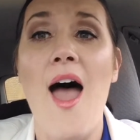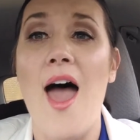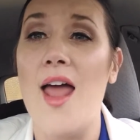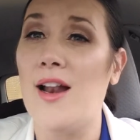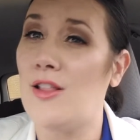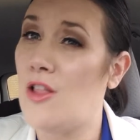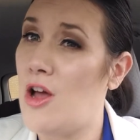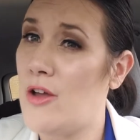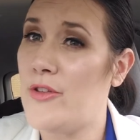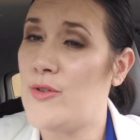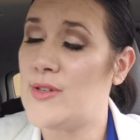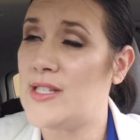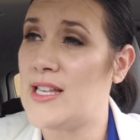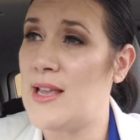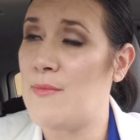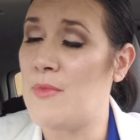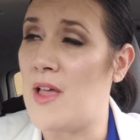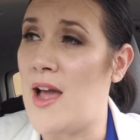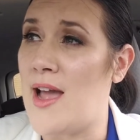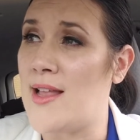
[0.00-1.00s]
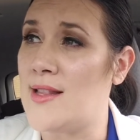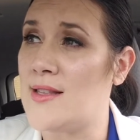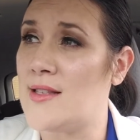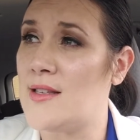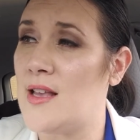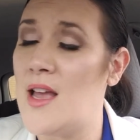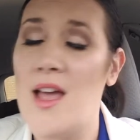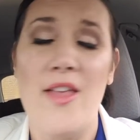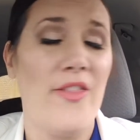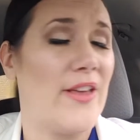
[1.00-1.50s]
And along those same
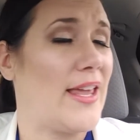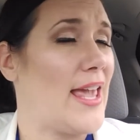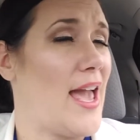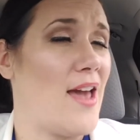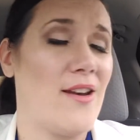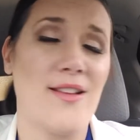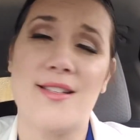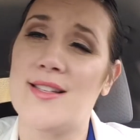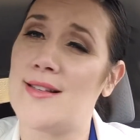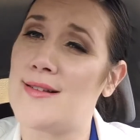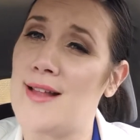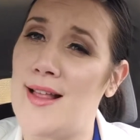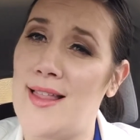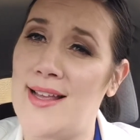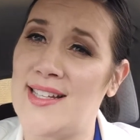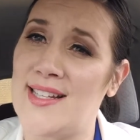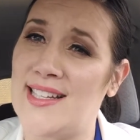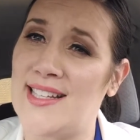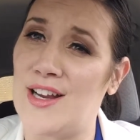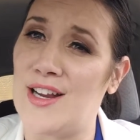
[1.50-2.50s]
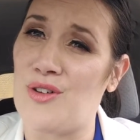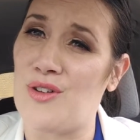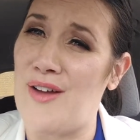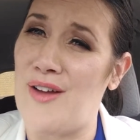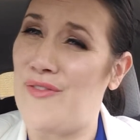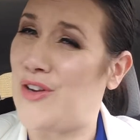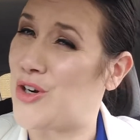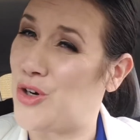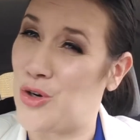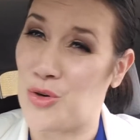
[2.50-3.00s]
lines, the Countess does not like to get
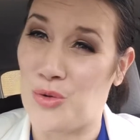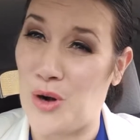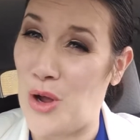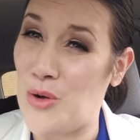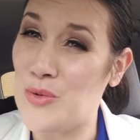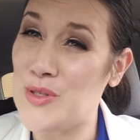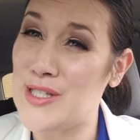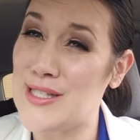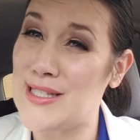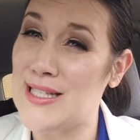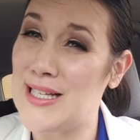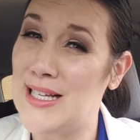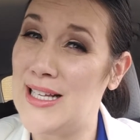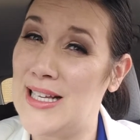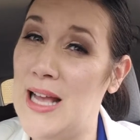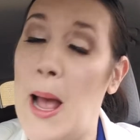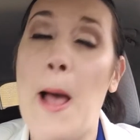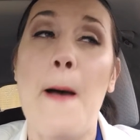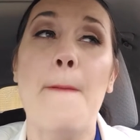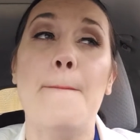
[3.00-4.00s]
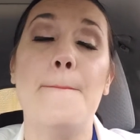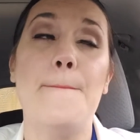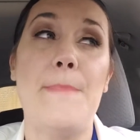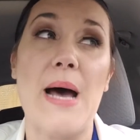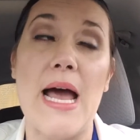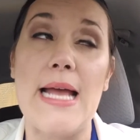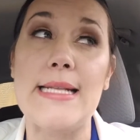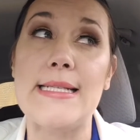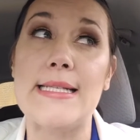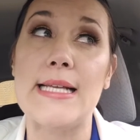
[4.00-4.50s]
graphic or gross,
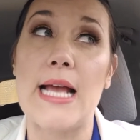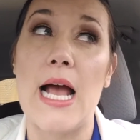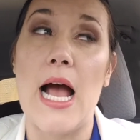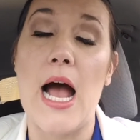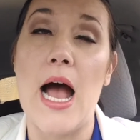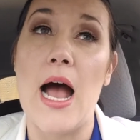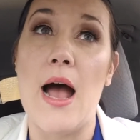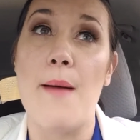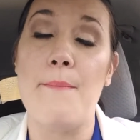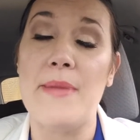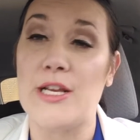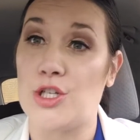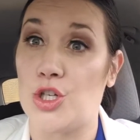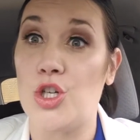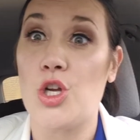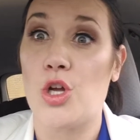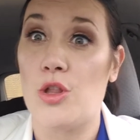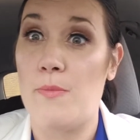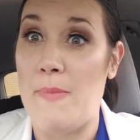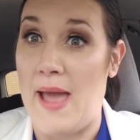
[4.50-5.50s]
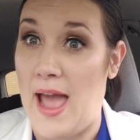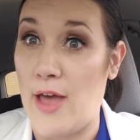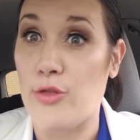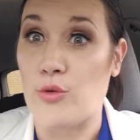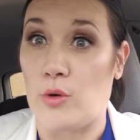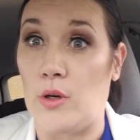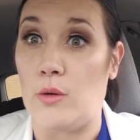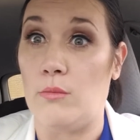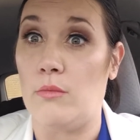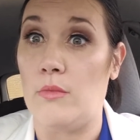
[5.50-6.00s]
but um, make sure you go to the
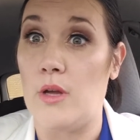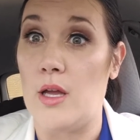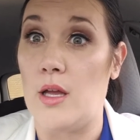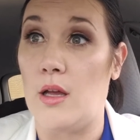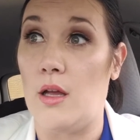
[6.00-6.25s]
bathroom.